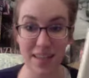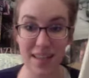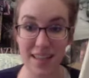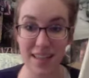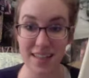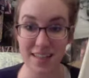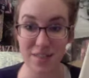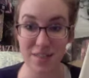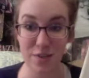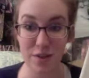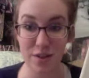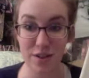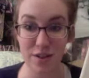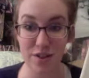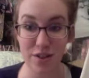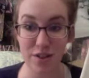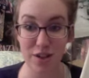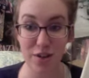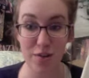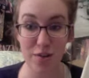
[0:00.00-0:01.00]
It's for the
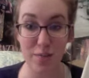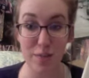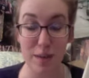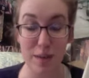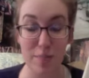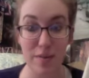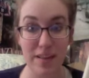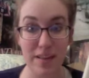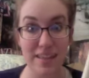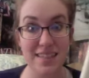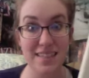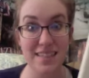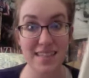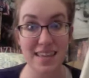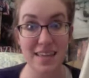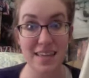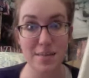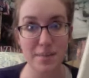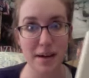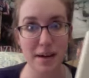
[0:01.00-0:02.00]
show Paper Like
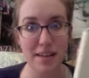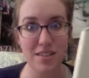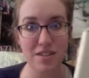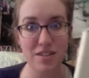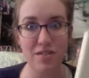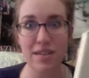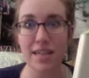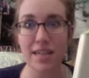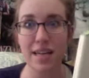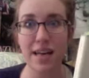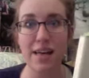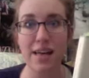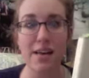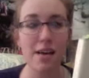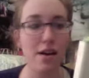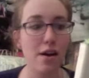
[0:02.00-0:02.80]
Skin by Zarina,